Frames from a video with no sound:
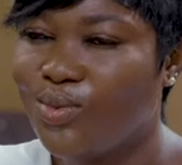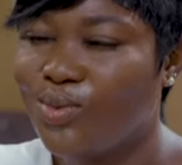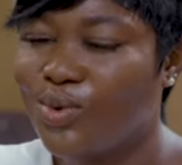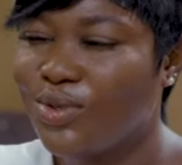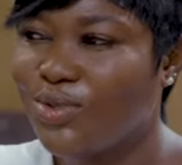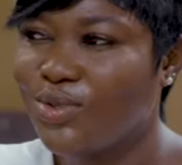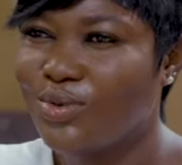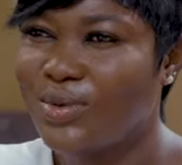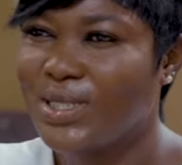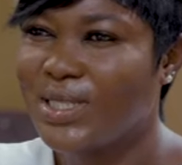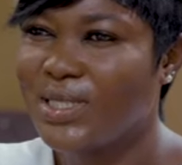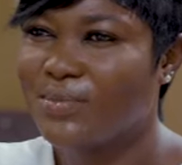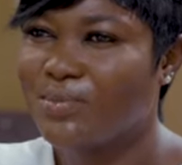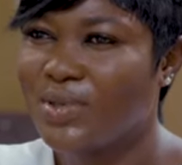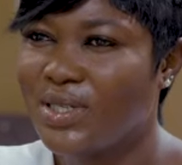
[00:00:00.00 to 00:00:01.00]
want to
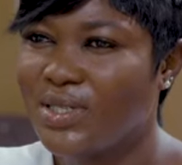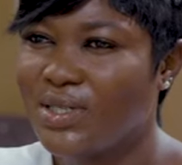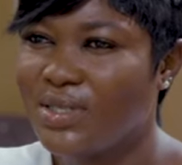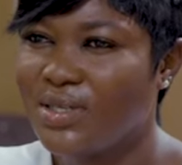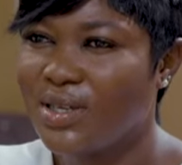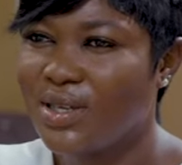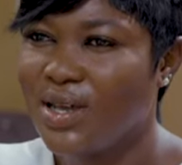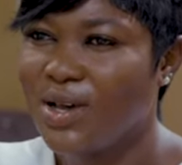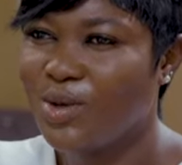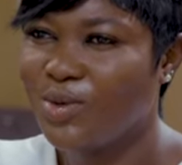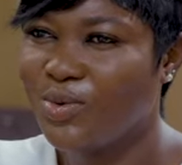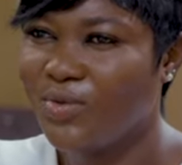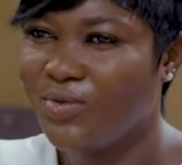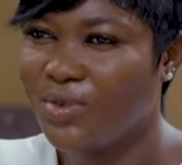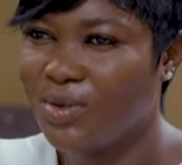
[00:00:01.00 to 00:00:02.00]
express how
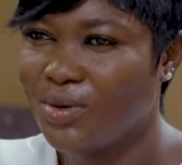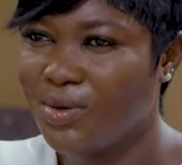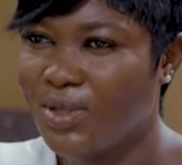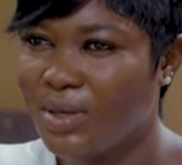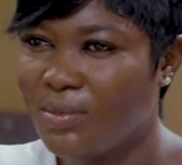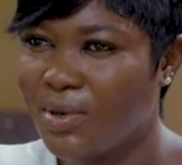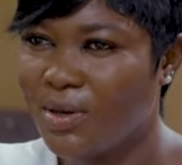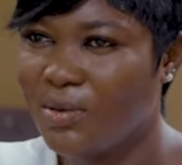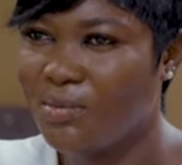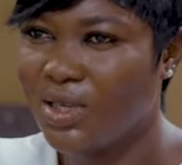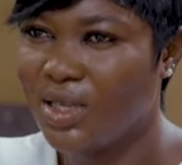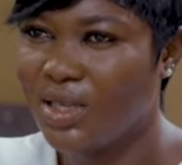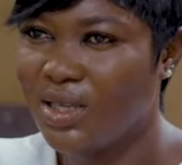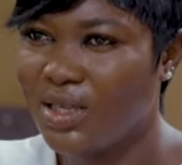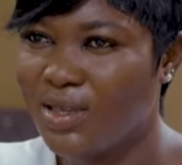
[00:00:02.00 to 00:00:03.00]
you feel about
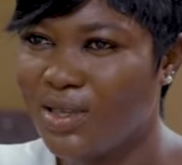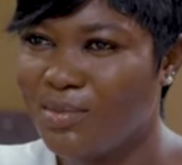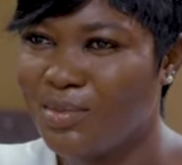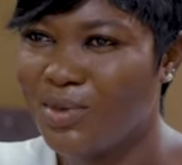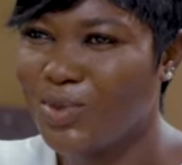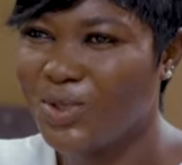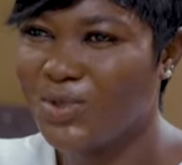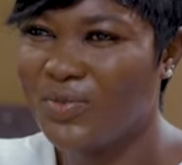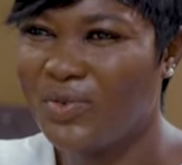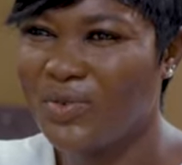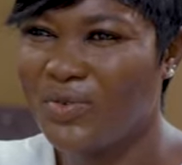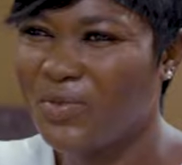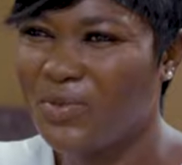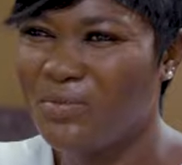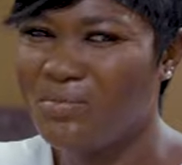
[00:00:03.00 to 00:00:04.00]
me. I mean, what you
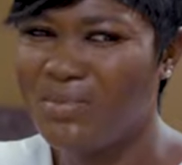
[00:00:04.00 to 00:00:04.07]
feel for